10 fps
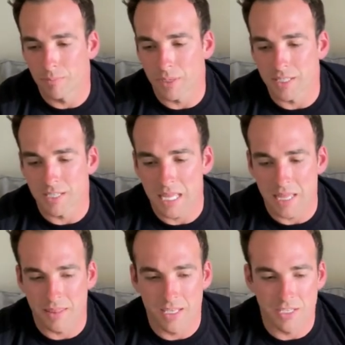But I'd say
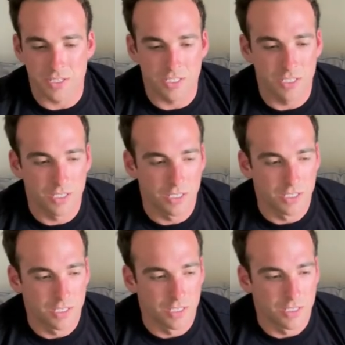that this
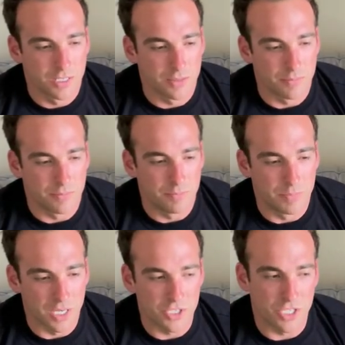
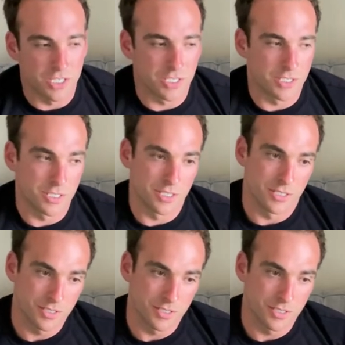budget